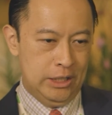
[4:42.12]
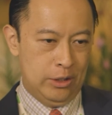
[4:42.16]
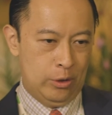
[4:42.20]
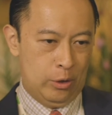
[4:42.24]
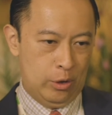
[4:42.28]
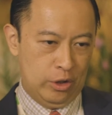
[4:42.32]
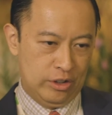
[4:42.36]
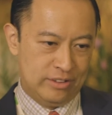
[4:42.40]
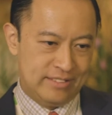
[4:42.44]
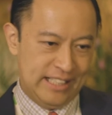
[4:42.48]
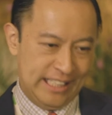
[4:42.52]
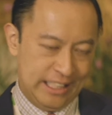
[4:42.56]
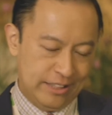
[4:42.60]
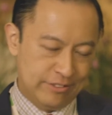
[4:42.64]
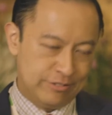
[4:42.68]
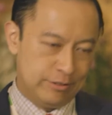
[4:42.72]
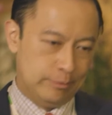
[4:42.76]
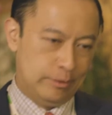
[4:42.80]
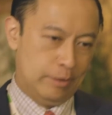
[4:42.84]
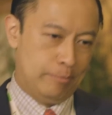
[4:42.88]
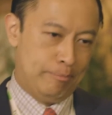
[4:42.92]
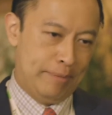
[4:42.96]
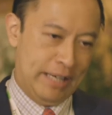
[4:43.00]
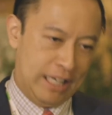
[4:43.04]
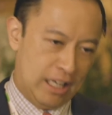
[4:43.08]
or taking
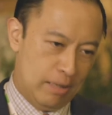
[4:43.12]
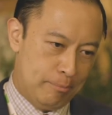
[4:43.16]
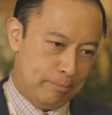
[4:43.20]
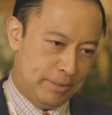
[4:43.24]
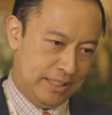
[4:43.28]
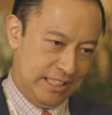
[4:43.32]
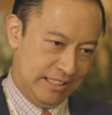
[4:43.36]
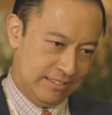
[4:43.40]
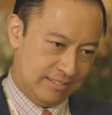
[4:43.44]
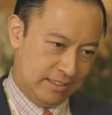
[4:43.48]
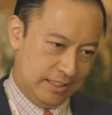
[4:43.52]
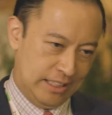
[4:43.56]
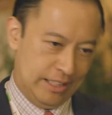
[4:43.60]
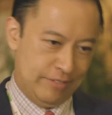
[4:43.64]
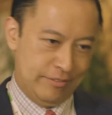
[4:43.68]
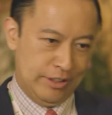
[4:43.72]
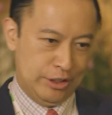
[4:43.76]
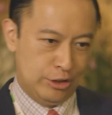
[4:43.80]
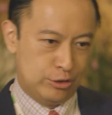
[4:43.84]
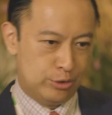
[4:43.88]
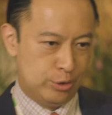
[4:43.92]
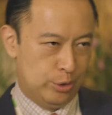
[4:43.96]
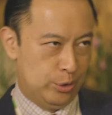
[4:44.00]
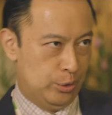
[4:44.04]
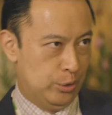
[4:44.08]
from the big companies and giving
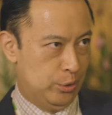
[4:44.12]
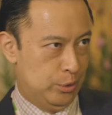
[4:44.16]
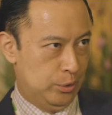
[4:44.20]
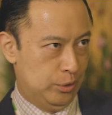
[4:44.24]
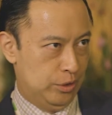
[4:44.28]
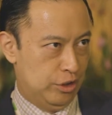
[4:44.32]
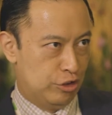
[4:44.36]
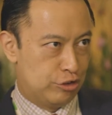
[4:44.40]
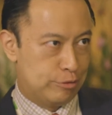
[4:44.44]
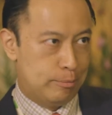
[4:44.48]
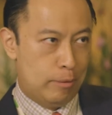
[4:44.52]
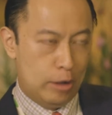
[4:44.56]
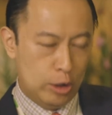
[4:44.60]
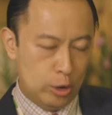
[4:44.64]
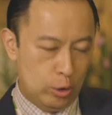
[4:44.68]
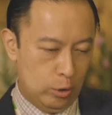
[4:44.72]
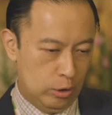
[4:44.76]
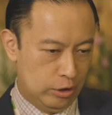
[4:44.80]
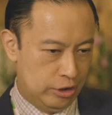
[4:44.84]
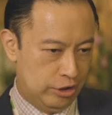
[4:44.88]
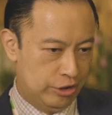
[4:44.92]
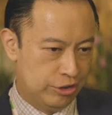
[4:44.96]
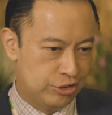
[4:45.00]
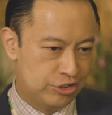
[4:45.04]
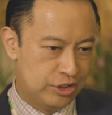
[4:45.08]
to the
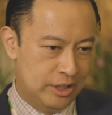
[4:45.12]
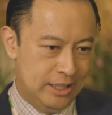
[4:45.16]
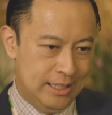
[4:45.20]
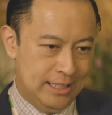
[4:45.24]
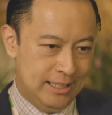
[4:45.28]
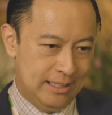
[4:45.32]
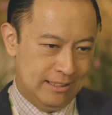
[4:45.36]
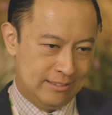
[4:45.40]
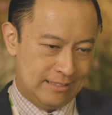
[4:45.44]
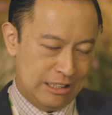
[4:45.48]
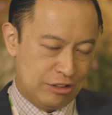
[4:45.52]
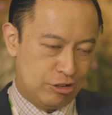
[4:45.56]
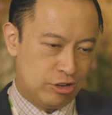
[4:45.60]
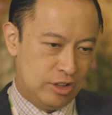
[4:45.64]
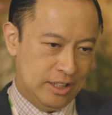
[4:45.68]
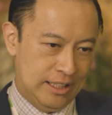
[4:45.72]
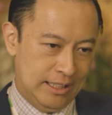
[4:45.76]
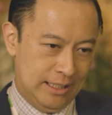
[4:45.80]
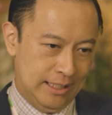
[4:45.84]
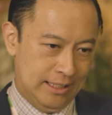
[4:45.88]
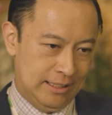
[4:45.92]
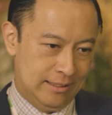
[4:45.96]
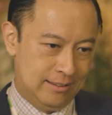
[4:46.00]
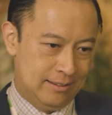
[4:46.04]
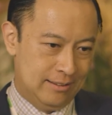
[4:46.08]
smallholders. It's
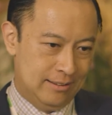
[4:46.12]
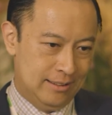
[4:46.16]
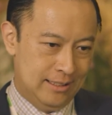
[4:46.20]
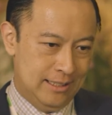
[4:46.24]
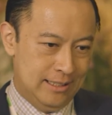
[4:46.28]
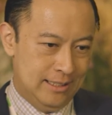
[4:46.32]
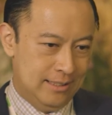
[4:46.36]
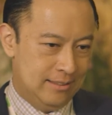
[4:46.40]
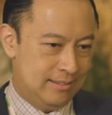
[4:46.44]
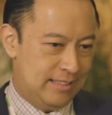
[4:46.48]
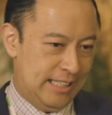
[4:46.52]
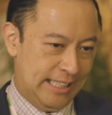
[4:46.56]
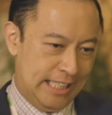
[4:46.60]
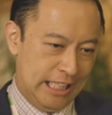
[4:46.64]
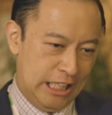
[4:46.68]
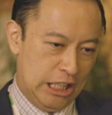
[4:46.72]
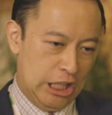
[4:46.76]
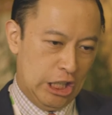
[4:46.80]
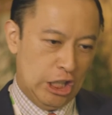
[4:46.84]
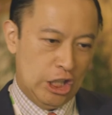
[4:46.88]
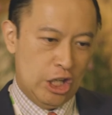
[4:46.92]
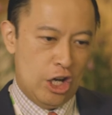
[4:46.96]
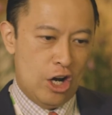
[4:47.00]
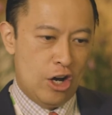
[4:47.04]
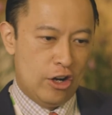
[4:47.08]
actually taking
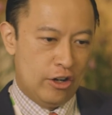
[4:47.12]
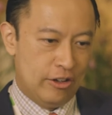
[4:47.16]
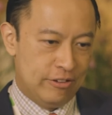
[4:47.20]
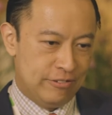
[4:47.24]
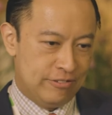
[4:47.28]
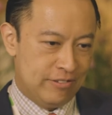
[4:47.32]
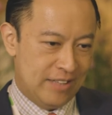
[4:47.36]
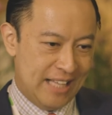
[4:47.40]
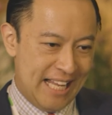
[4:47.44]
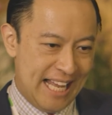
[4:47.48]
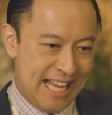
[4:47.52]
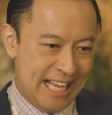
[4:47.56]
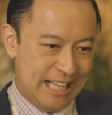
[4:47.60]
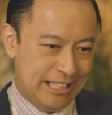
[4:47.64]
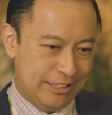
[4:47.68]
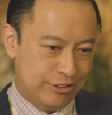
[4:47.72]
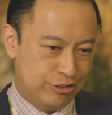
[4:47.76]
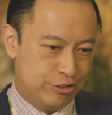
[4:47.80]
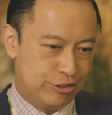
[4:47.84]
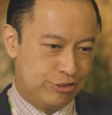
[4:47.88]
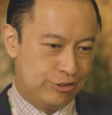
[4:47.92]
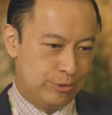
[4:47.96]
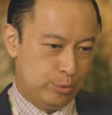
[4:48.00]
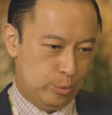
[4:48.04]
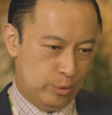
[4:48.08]
a lot of
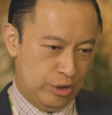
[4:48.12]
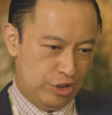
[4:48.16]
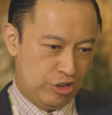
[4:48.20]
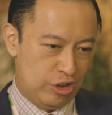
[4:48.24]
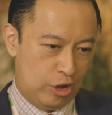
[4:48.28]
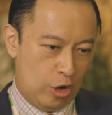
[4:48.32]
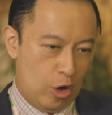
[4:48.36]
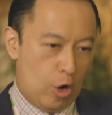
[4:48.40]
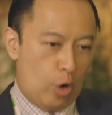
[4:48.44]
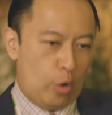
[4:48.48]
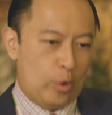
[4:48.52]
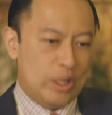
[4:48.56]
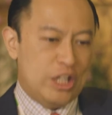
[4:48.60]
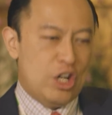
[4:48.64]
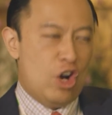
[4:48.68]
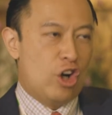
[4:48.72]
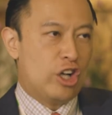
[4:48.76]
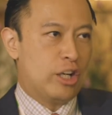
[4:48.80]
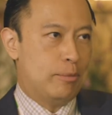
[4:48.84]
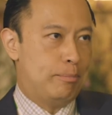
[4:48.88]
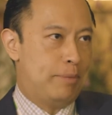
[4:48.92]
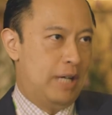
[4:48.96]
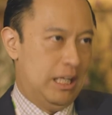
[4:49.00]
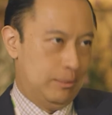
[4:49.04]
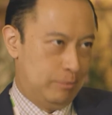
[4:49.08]
lands which are already
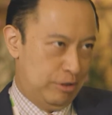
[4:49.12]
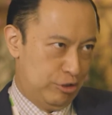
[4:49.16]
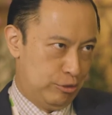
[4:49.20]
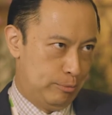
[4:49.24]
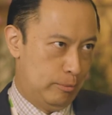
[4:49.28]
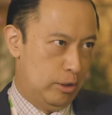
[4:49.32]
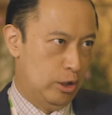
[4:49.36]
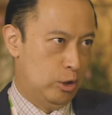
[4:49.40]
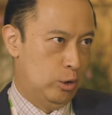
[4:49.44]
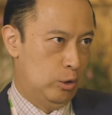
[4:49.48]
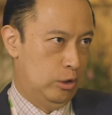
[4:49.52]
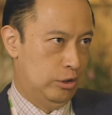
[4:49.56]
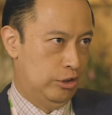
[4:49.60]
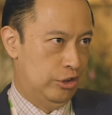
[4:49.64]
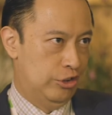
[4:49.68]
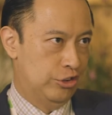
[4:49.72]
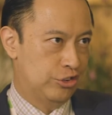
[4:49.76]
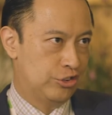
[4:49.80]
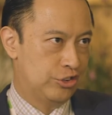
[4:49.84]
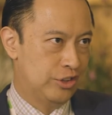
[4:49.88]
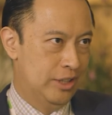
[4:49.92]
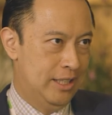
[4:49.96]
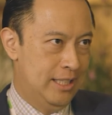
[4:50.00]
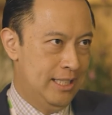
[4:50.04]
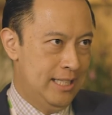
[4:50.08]
occupied by
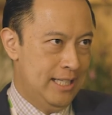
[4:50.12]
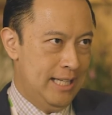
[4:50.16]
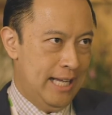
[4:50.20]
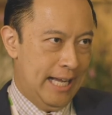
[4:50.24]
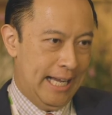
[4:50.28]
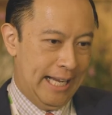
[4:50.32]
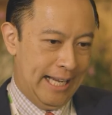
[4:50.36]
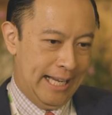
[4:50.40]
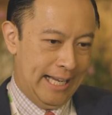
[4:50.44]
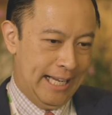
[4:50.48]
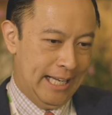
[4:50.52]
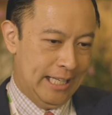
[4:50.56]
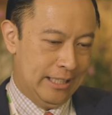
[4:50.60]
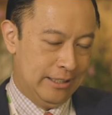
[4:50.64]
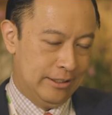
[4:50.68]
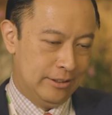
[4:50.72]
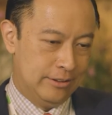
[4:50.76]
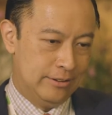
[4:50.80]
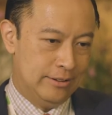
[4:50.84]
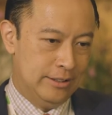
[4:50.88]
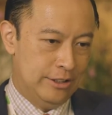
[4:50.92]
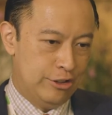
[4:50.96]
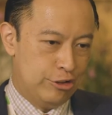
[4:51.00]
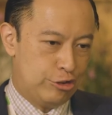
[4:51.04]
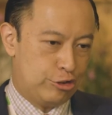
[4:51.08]
smallholders and
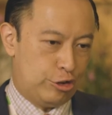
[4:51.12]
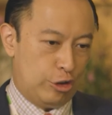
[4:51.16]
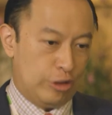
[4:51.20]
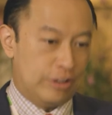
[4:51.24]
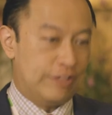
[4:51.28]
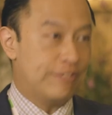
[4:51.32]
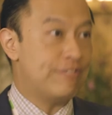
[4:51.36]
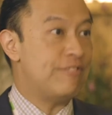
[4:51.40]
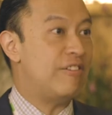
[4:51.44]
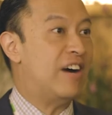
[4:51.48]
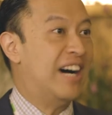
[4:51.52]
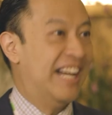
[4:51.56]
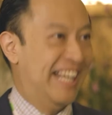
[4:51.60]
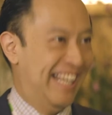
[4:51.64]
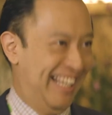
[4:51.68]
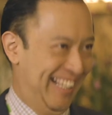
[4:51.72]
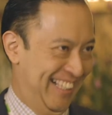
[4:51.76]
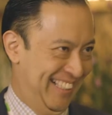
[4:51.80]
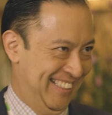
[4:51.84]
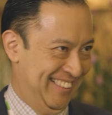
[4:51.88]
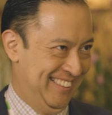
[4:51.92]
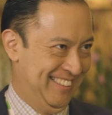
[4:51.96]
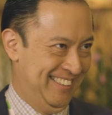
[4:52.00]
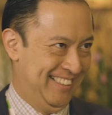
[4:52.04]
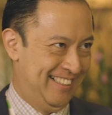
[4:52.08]

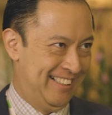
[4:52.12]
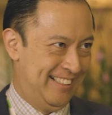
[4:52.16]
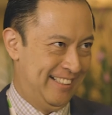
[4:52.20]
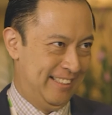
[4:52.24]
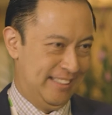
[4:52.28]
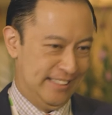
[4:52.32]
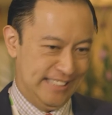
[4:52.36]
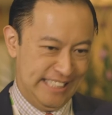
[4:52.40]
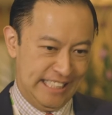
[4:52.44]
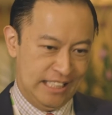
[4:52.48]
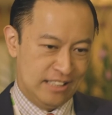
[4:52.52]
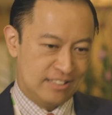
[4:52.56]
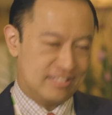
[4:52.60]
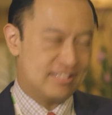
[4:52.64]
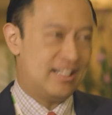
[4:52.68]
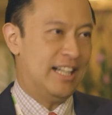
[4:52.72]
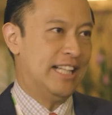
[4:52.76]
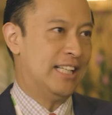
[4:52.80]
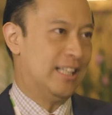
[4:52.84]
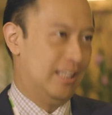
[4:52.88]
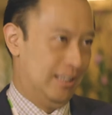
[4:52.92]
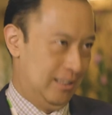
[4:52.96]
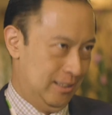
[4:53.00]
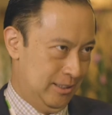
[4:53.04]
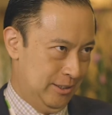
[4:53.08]
certifying uh, legal
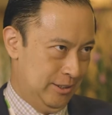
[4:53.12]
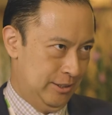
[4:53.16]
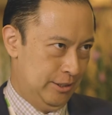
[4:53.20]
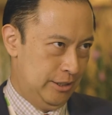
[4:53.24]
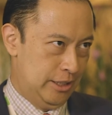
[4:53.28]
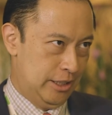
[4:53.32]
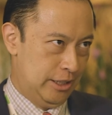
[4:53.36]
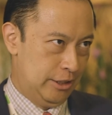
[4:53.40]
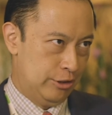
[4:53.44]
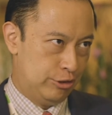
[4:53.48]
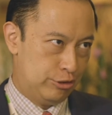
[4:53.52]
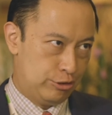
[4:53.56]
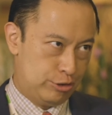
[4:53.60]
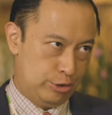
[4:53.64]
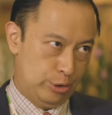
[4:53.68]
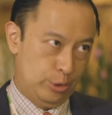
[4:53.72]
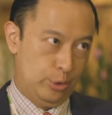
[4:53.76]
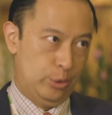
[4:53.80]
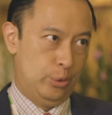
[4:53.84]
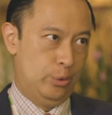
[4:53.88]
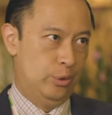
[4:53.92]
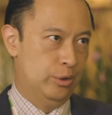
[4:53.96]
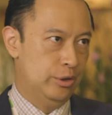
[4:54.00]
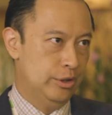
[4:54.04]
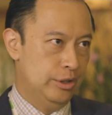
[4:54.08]
title uh, to